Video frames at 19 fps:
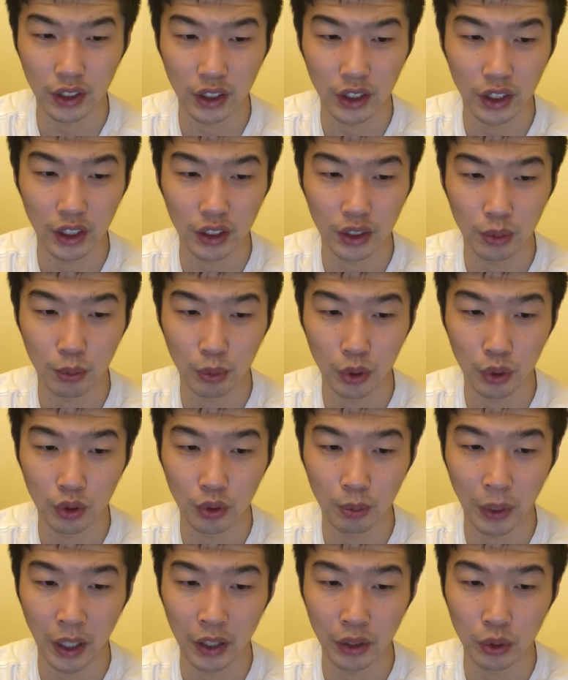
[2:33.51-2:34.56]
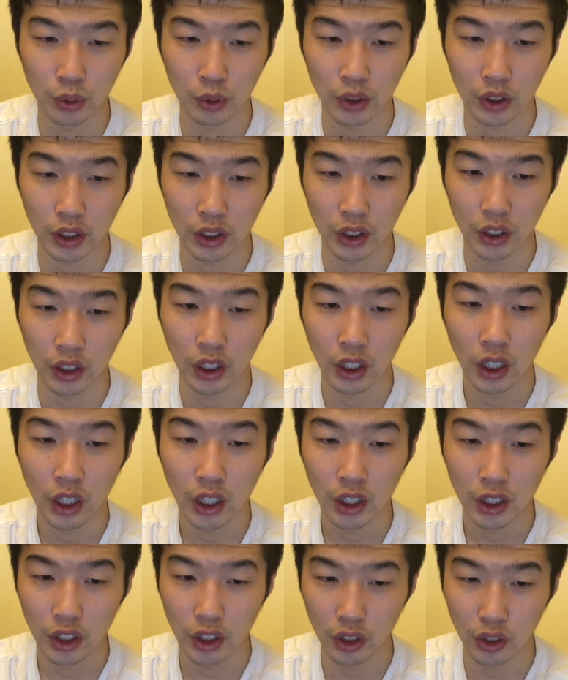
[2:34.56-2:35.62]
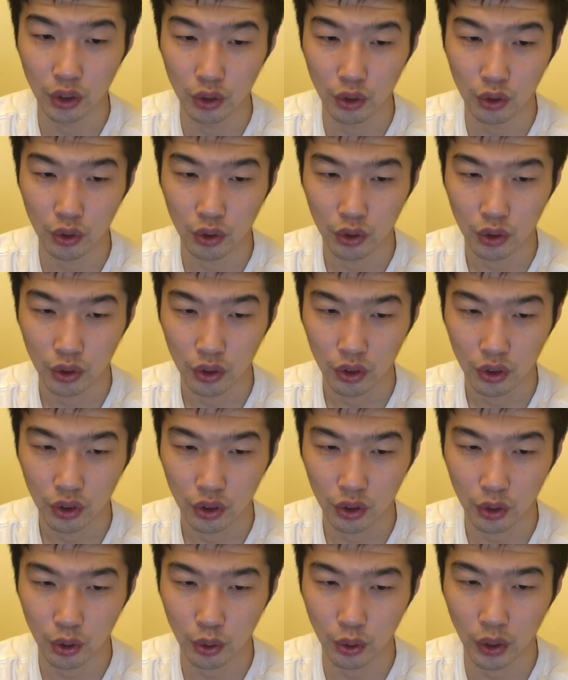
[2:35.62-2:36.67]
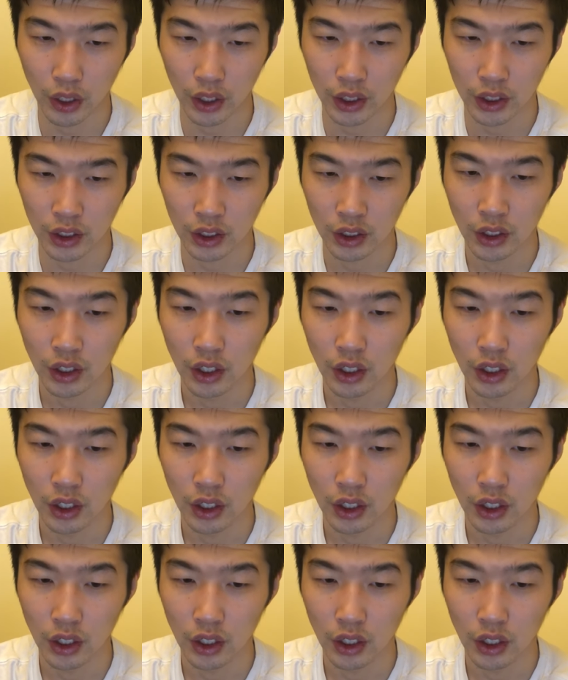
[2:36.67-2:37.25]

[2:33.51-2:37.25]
It is built by using a interact,